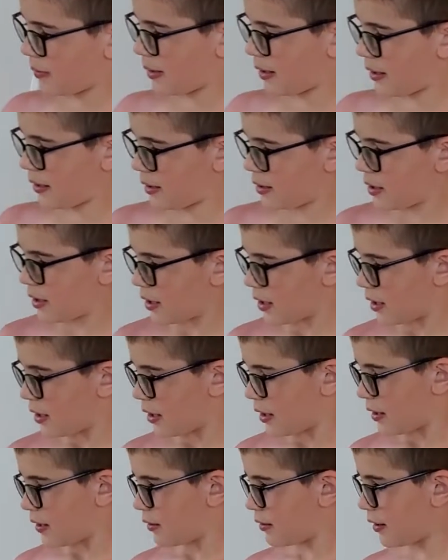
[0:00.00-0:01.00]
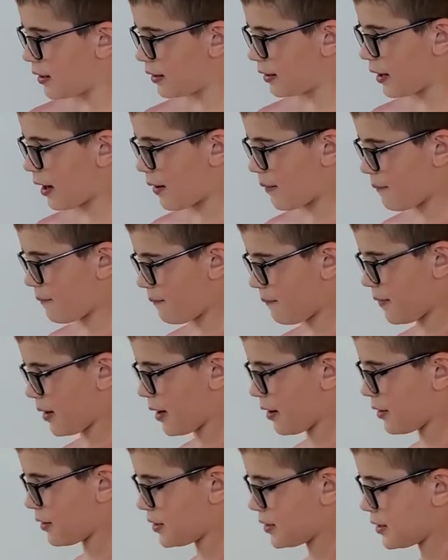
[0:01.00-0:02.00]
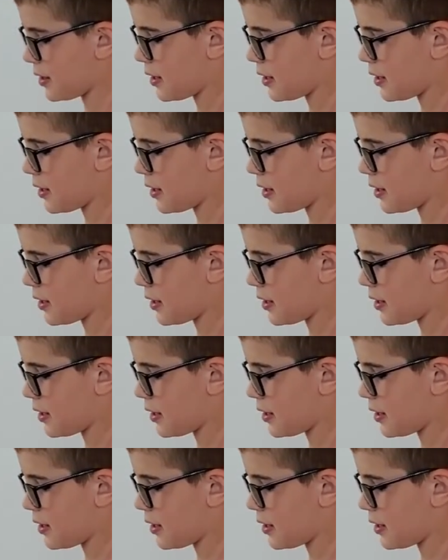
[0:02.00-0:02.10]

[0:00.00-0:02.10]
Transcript: man, then got married to